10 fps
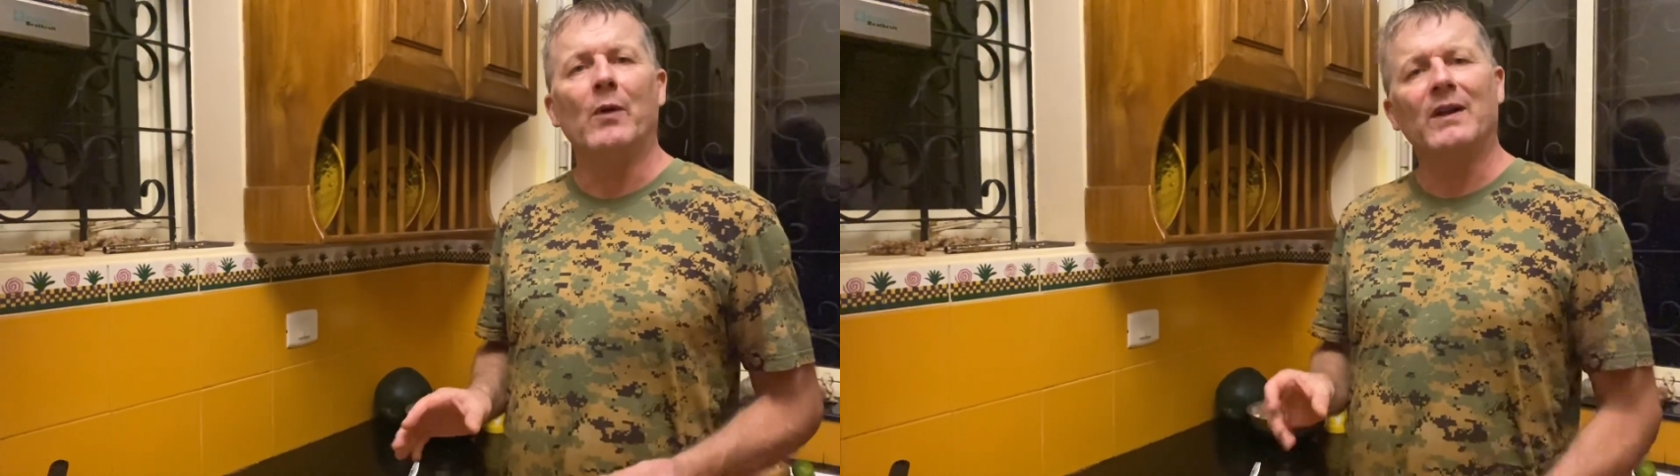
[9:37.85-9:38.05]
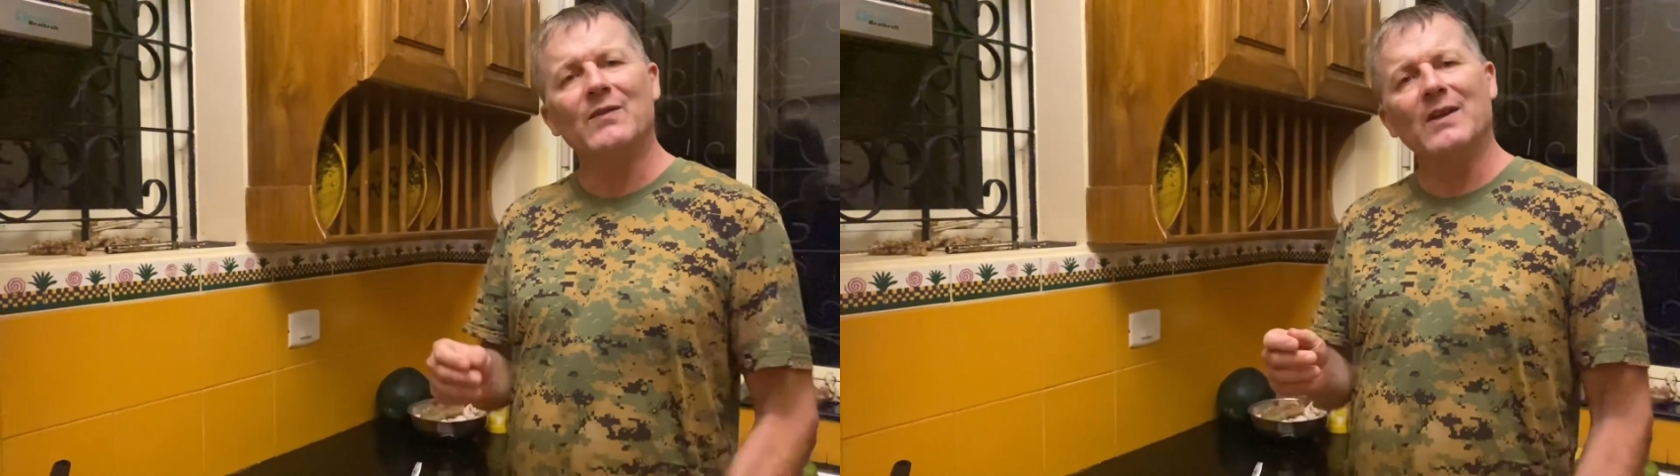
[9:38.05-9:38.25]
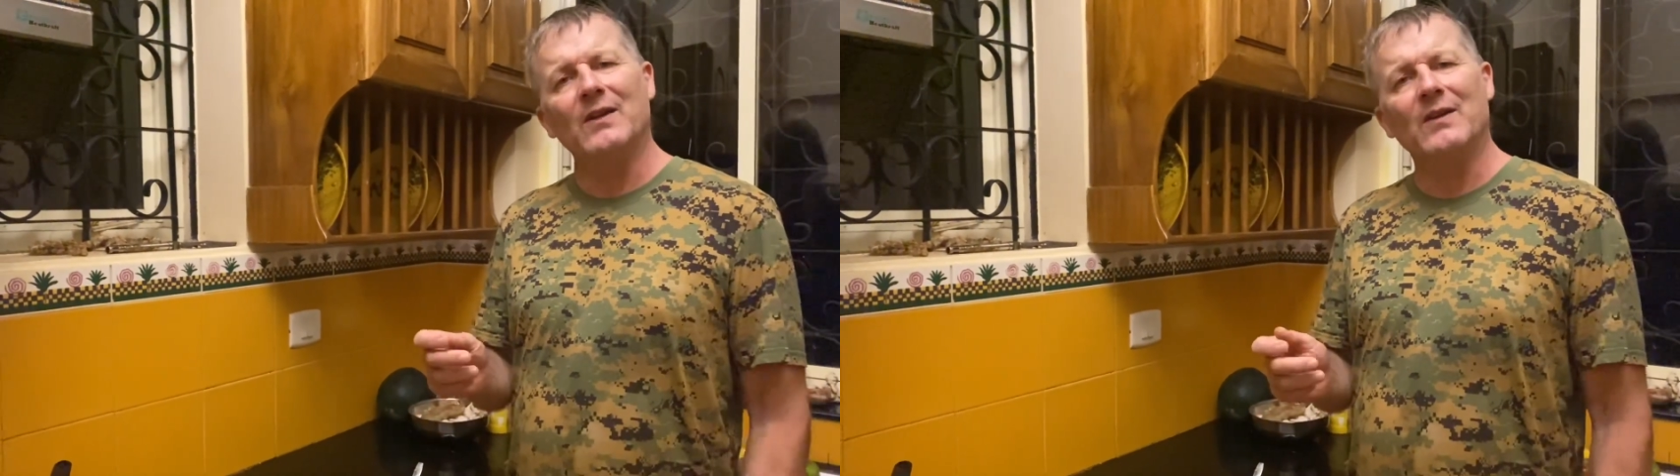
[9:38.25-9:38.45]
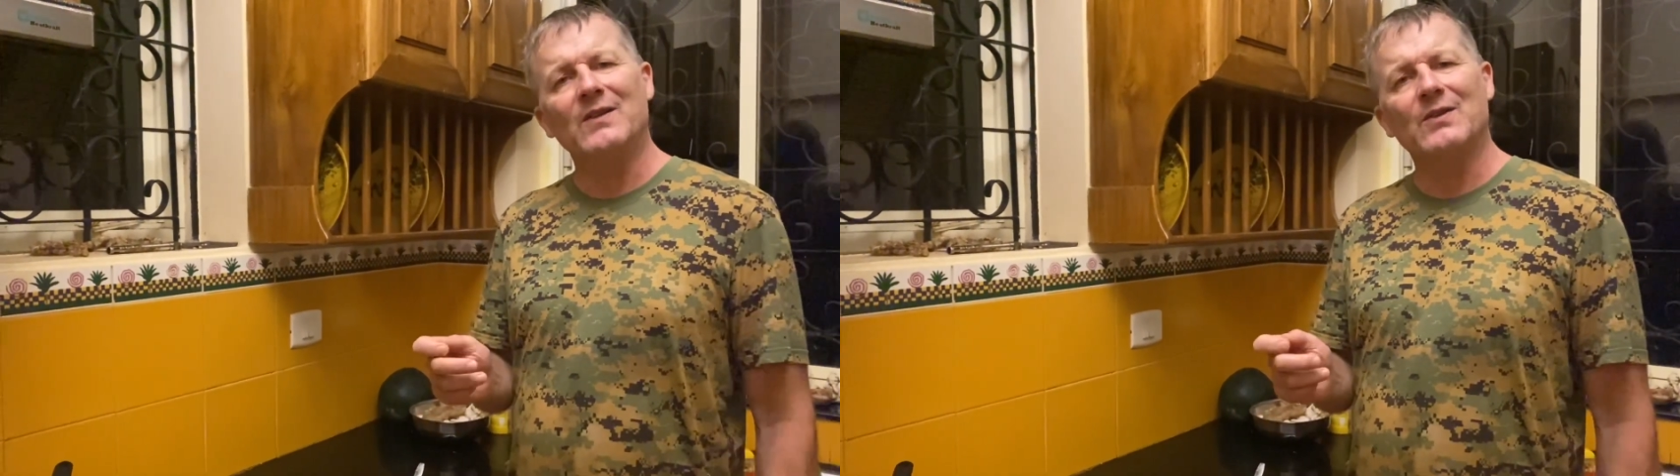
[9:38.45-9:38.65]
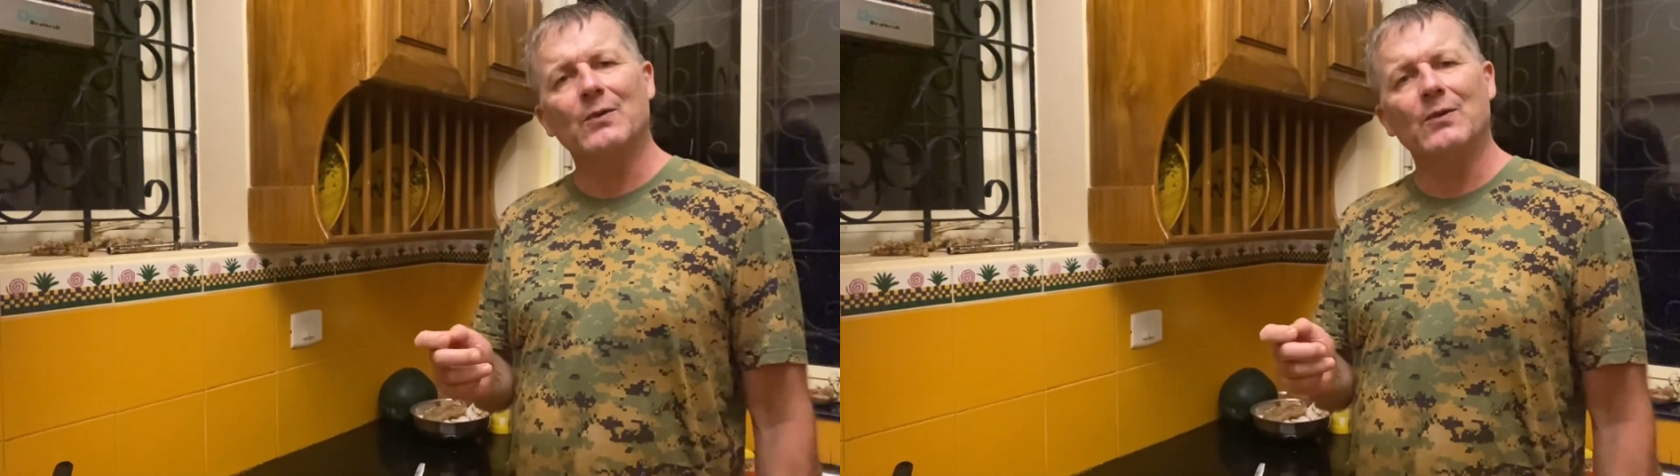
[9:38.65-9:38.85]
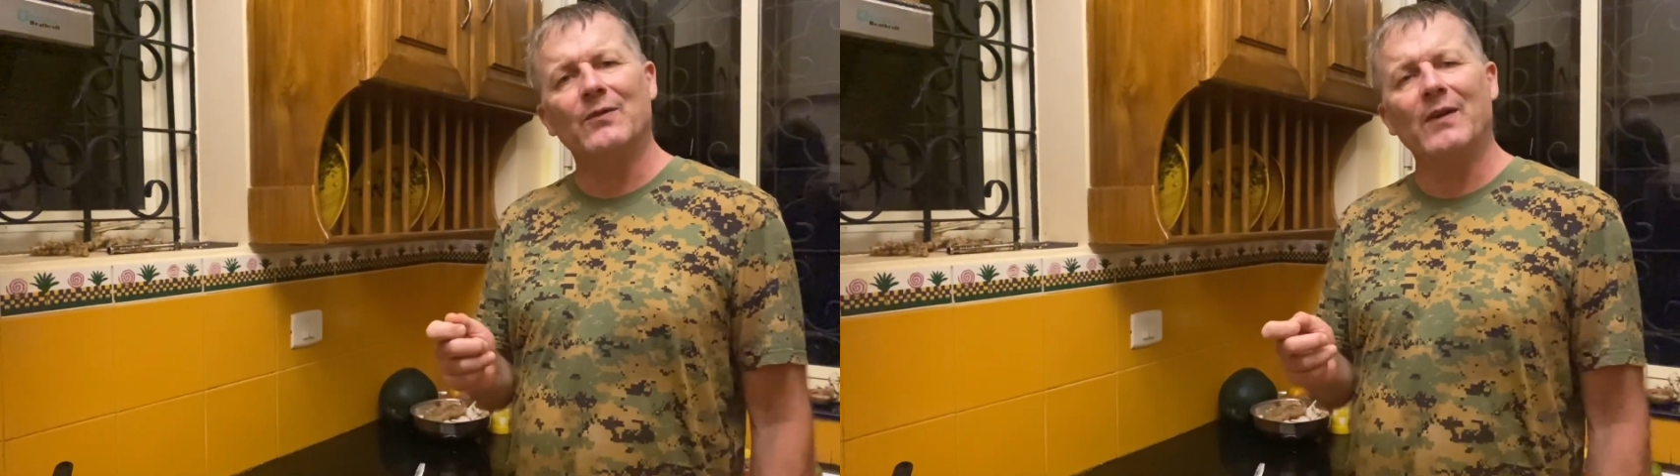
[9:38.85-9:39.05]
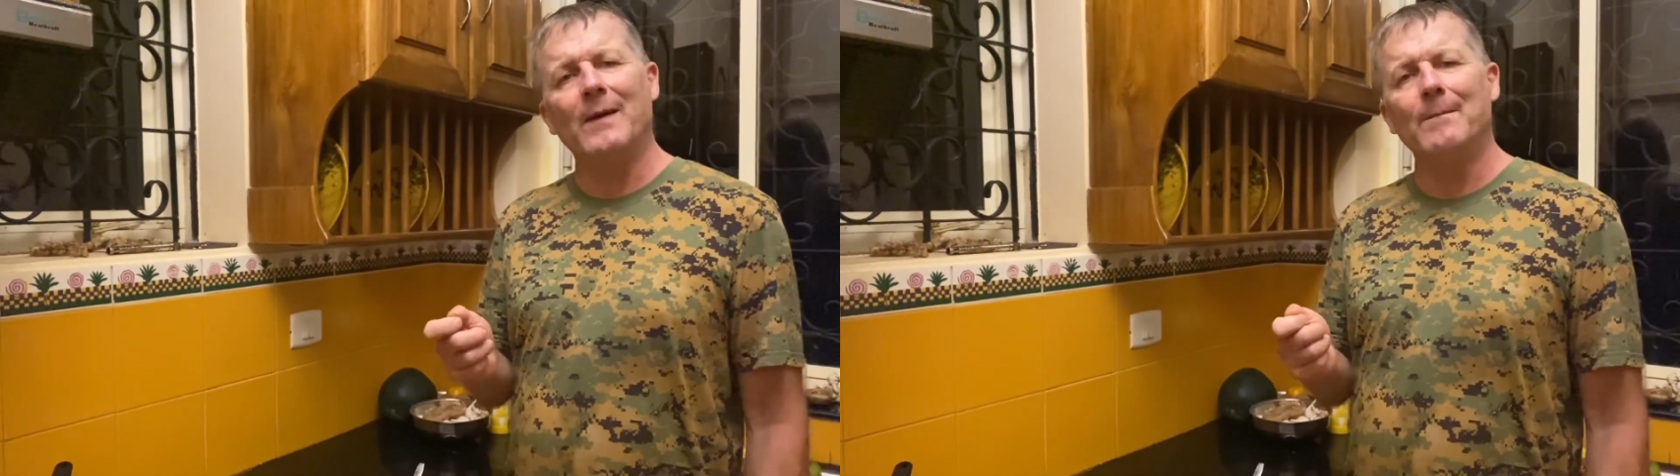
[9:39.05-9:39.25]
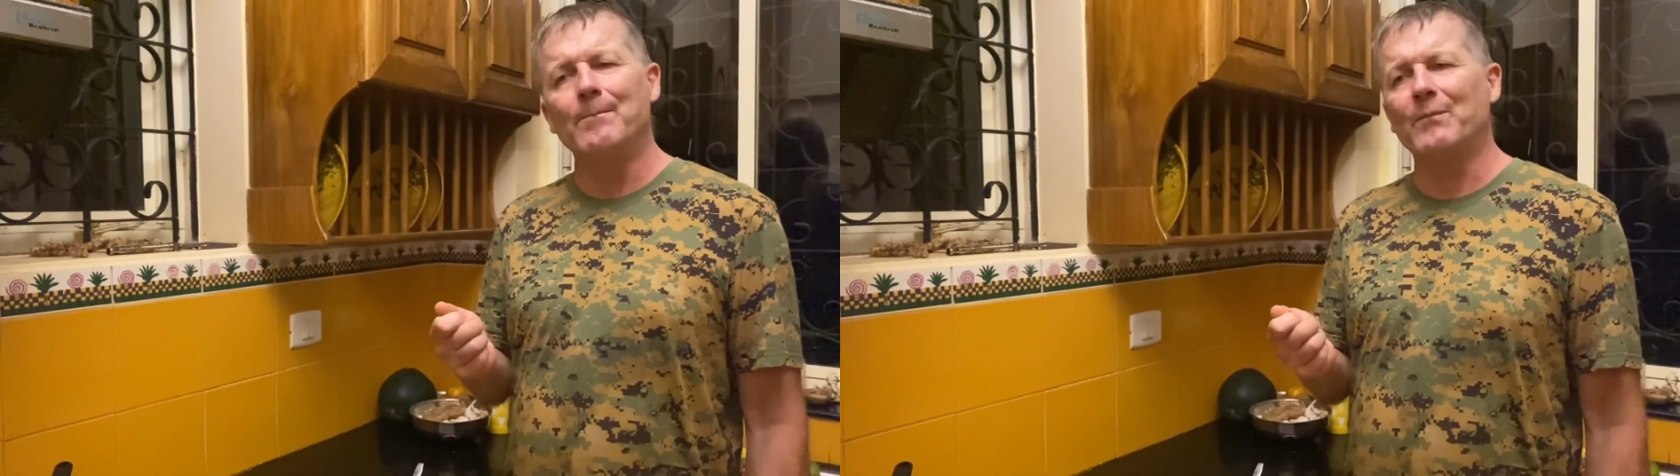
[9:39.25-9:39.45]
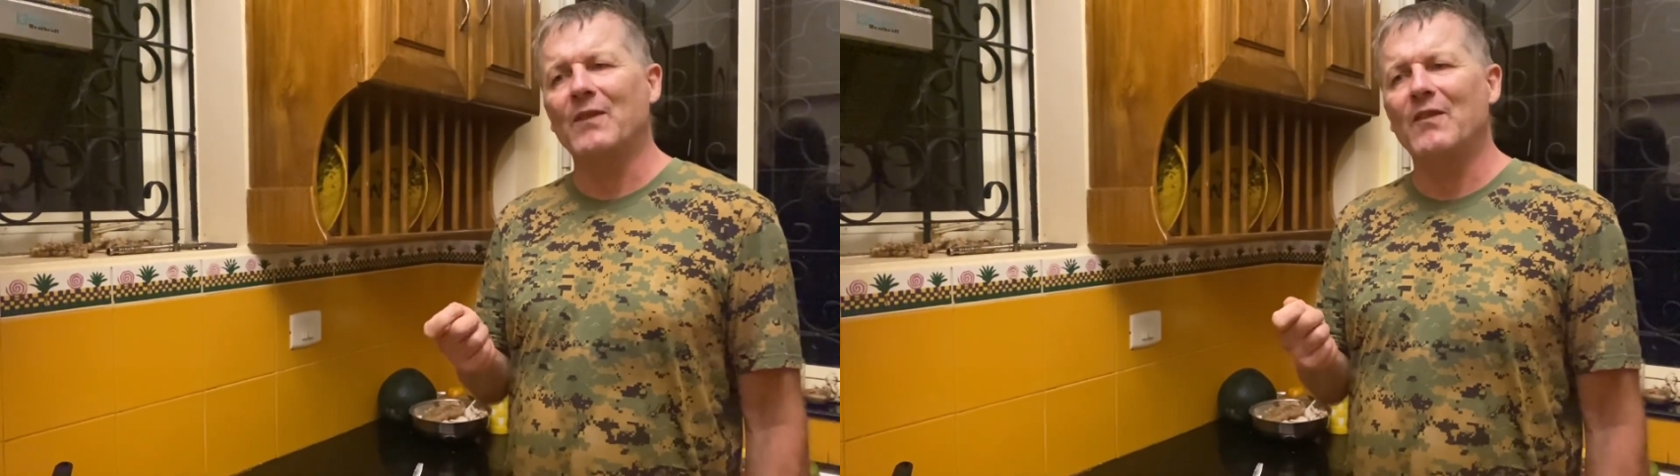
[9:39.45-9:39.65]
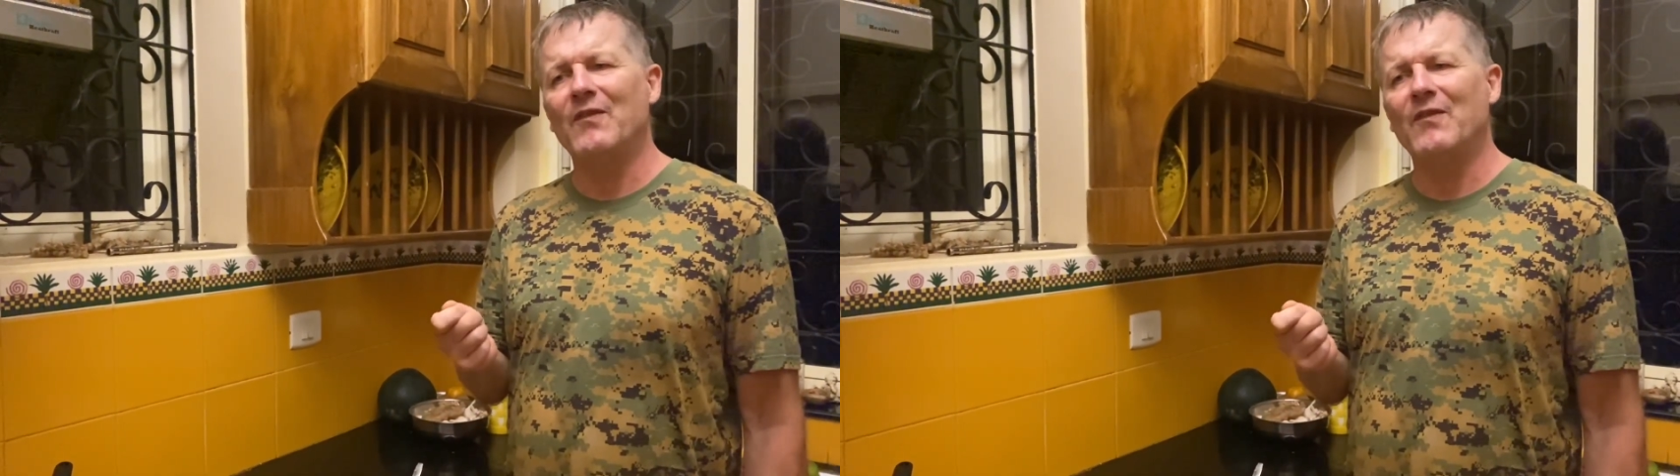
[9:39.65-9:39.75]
It gives it a nice sort of